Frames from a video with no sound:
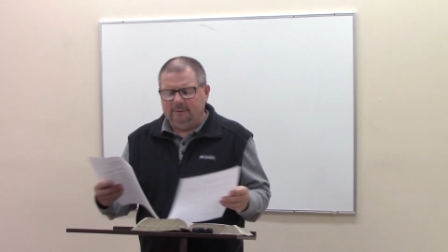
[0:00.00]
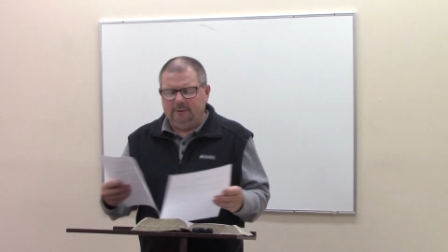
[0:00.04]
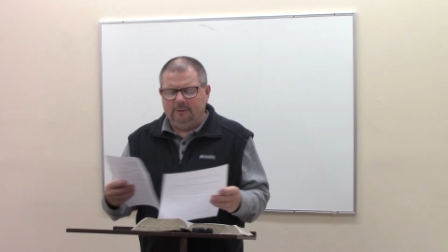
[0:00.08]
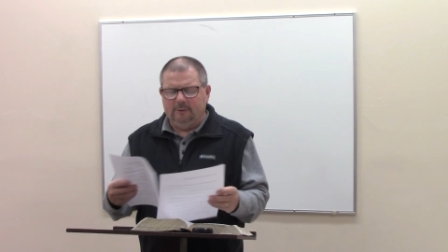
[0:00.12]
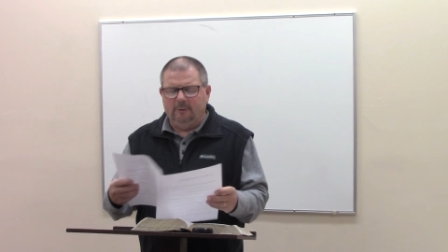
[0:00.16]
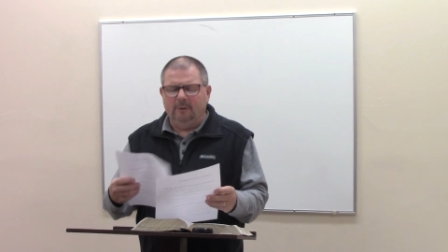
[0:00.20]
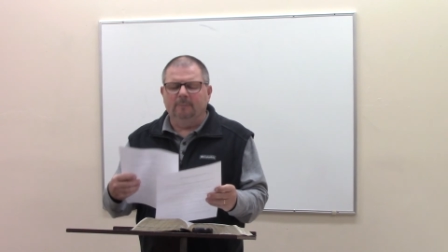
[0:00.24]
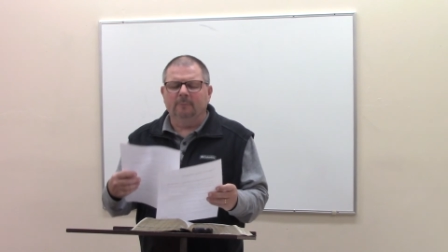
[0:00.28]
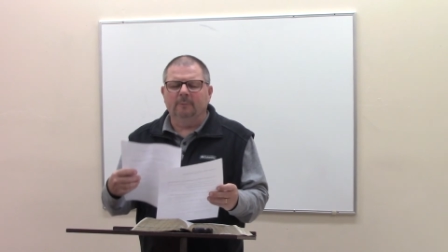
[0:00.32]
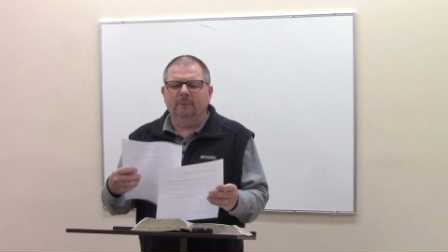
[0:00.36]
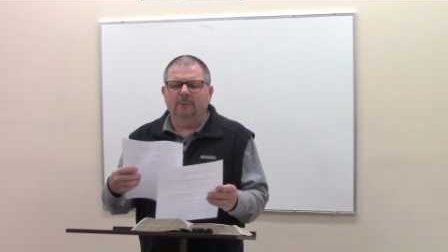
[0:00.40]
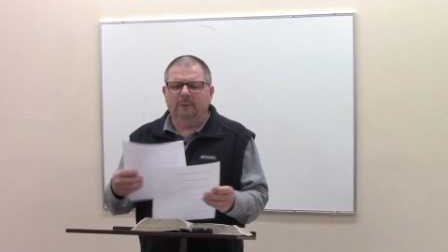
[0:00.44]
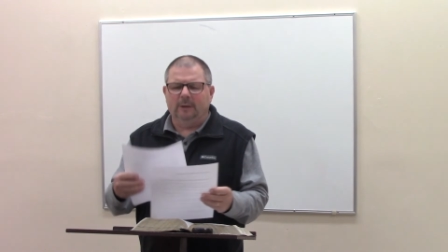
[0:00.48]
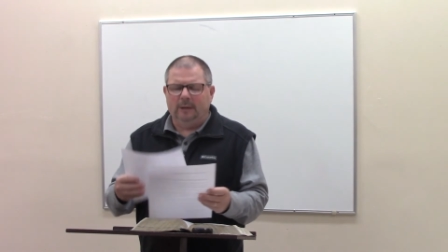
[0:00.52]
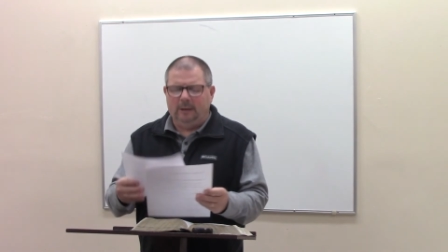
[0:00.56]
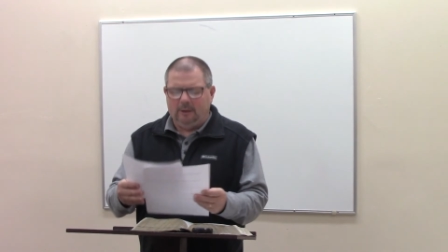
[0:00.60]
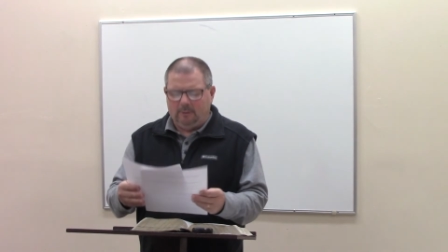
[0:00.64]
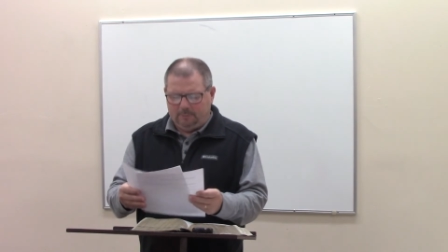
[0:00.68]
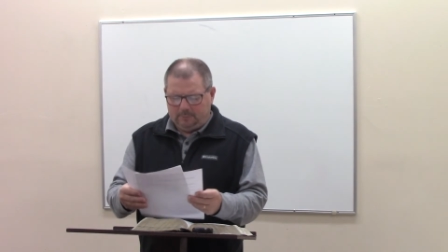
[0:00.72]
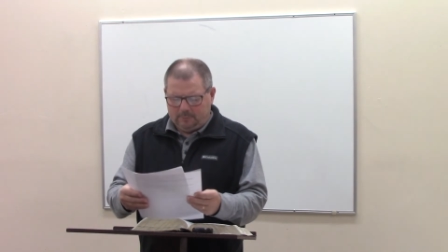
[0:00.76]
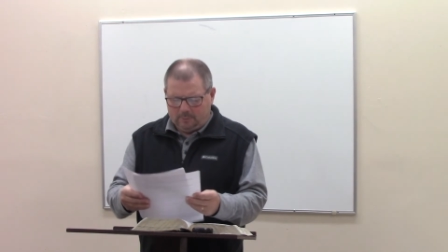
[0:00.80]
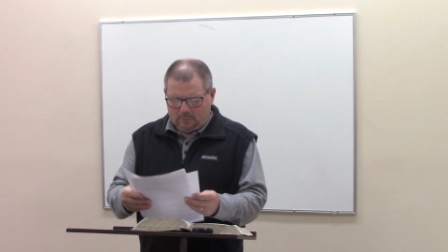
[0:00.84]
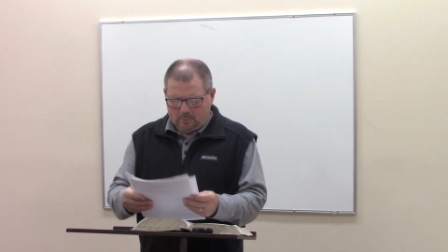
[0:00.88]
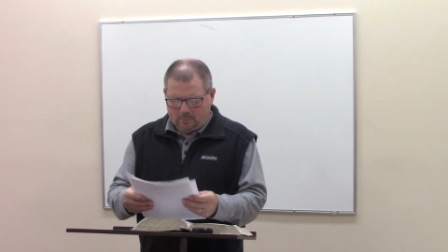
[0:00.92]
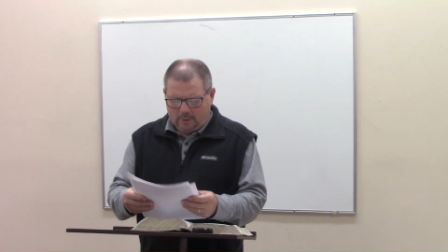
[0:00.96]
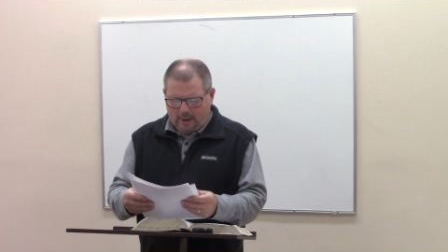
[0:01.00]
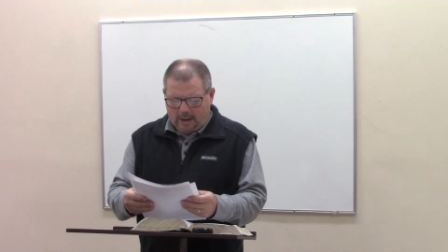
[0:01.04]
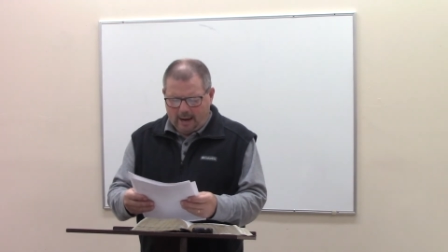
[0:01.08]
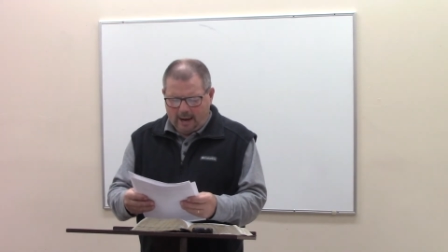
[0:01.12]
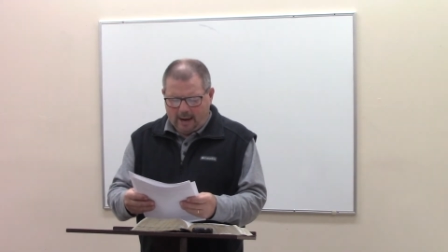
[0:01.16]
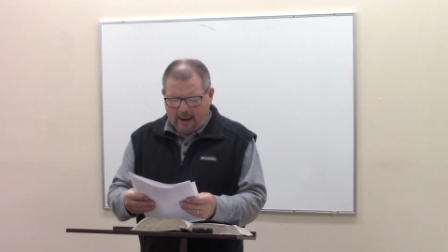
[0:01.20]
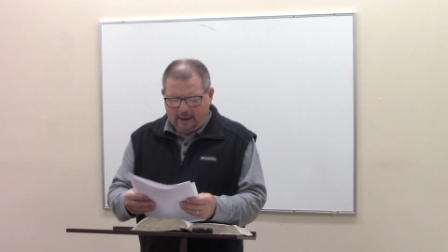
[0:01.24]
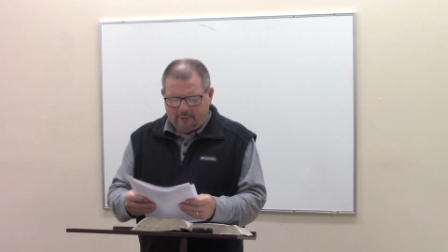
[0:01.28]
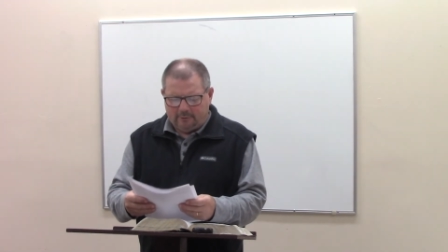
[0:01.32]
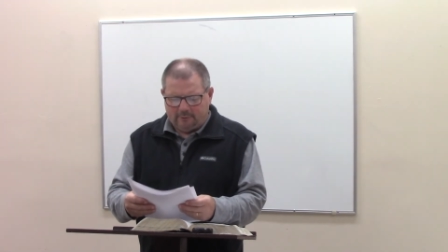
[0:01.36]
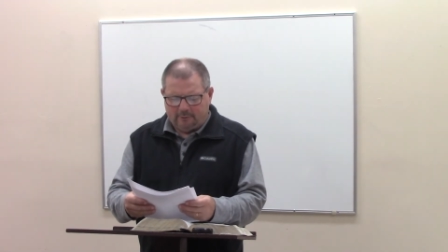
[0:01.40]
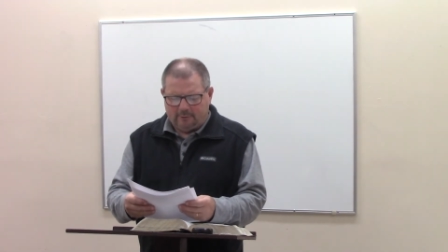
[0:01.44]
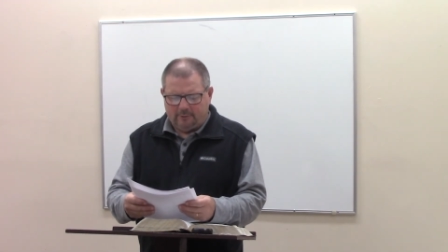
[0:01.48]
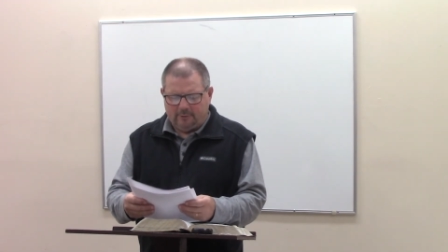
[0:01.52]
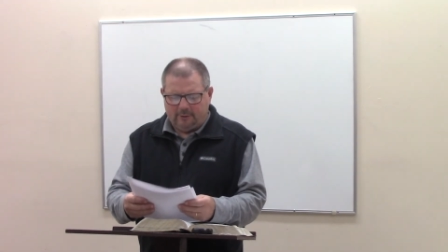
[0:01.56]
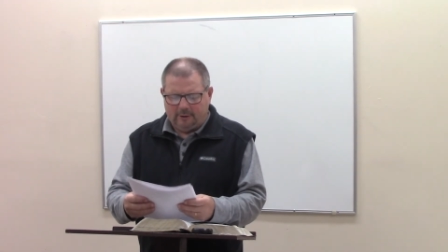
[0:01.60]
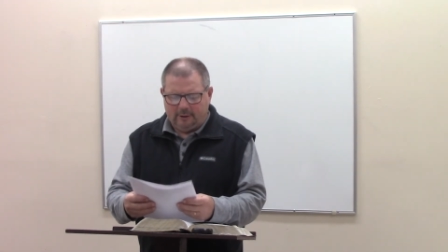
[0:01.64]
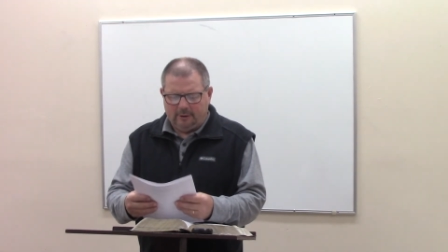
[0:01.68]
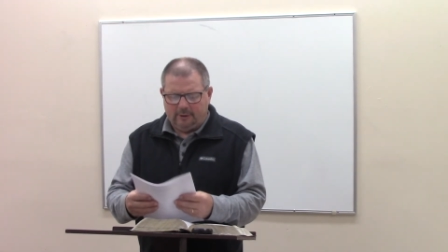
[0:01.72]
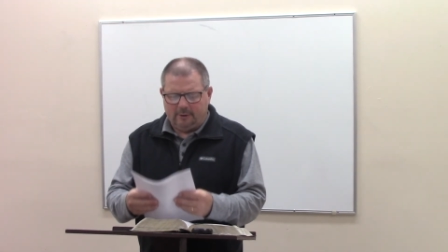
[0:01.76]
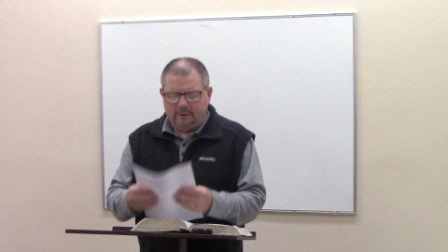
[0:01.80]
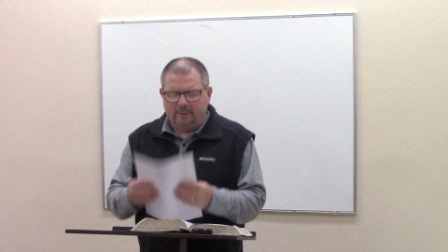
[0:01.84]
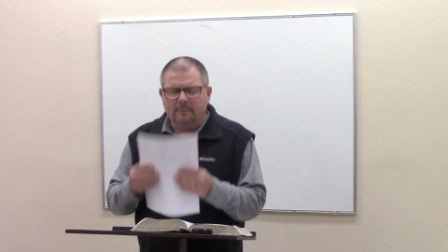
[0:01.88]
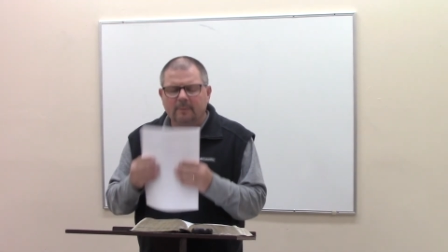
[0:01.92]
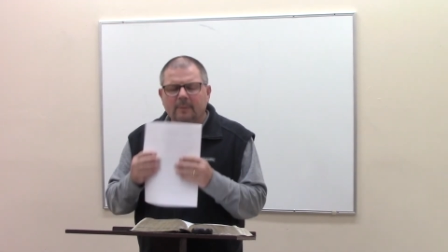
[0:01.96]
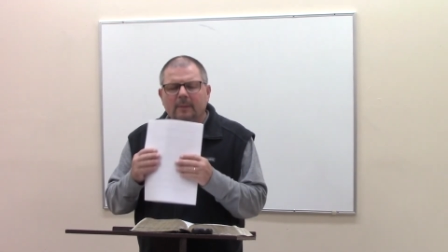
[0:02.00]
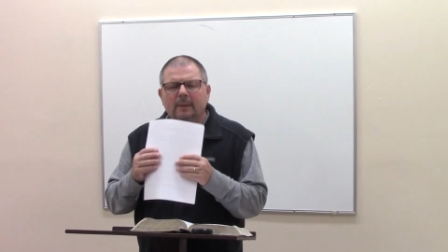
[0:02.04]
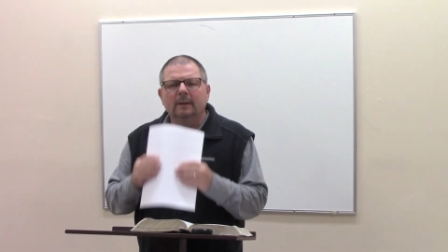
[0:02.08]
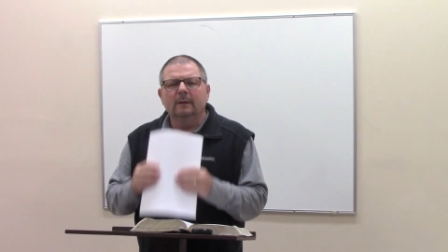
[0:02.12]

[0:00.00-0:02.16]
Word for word: you know, I'm going to help you out of there.